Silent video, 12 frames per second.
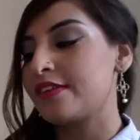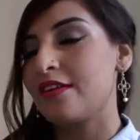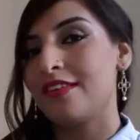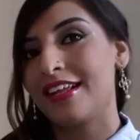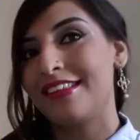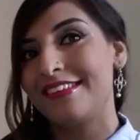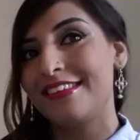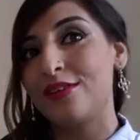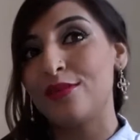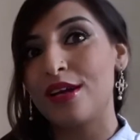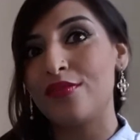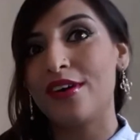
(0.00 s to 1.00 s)
It's got like these
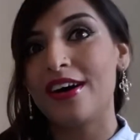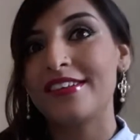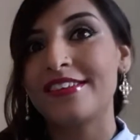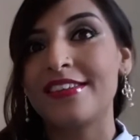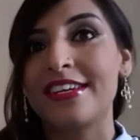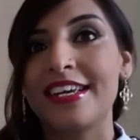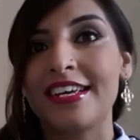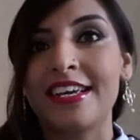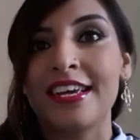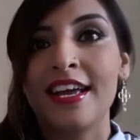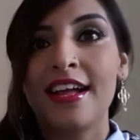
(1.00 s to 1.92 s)
little love hearts on it